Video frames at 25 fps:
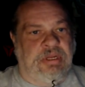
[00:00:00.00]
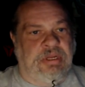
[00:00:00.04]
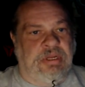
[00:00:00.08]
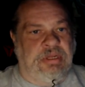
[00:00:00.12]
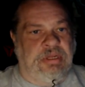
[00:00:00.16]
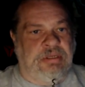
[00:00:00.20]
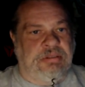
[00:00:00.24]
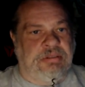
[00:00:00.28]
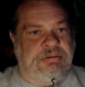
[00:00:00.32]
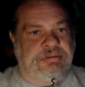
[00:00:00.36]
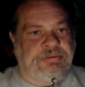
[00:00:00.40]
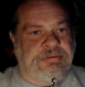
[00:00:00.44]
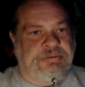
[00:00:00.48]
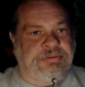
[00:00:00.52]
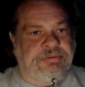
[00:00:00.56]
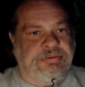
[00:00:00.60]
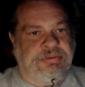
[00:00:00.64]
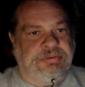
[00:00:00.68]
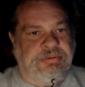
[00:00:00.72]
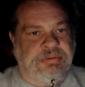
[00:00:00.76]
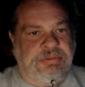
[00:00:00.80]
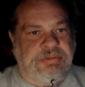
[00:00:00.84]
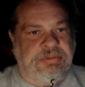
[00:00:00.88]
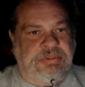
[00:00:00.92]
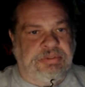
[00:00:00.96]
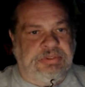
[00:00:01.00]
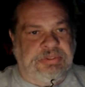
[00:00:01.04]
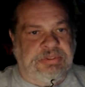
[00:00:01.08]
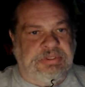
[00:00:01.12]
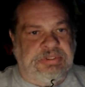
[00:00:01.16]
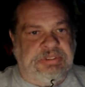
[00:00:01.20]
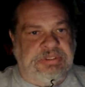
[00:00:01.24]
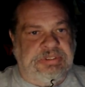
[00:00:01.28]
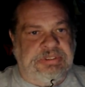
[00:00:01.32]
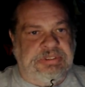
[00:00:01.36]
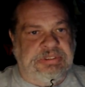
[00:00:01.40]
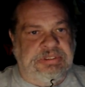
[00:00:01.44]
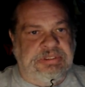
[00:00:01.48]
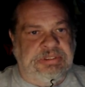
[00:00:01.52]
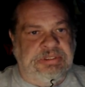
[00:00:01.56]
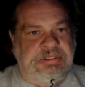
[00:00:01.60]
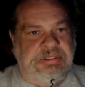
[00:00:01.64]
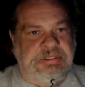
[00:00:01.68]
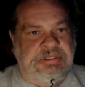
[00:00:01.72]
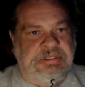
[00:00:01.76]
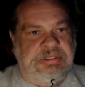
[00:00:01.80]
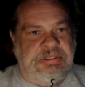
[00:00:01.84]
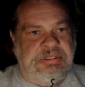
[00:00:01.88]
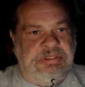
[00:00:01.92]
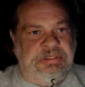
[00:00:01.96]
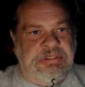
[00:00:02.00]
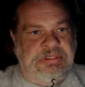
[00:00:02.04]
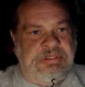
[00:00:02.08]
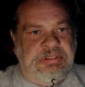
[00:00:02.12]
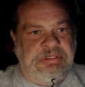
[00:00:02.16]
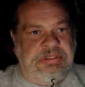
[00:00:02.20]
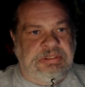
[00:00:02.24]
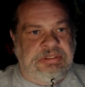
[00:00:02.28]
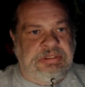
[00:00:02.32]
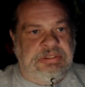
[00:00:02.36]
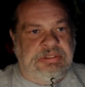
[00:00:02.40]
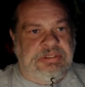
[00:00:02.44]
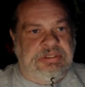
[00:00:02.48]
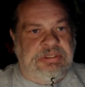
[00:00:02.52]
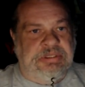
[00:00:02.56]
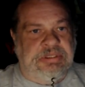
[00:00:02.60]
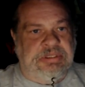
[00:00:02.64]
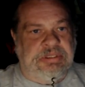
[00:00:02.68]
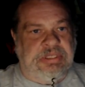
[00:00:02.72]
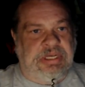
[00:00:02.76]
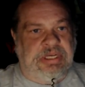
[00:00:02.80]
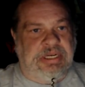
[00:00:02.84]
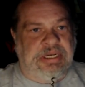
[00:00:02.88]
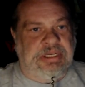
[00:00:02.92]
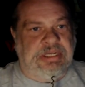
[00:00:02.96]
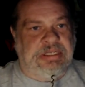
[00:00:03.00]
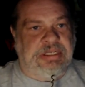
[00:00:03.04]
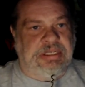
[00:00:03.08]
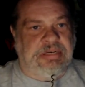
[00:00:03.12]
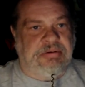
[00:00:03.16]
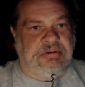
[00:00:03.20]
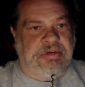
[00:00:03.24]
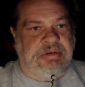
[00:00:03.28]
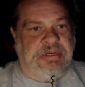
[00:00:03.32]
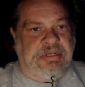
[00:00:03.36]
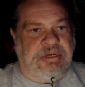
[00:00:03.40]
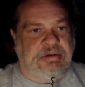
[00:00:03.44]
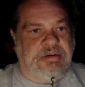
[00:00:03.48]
Let's see. Okay, there we go.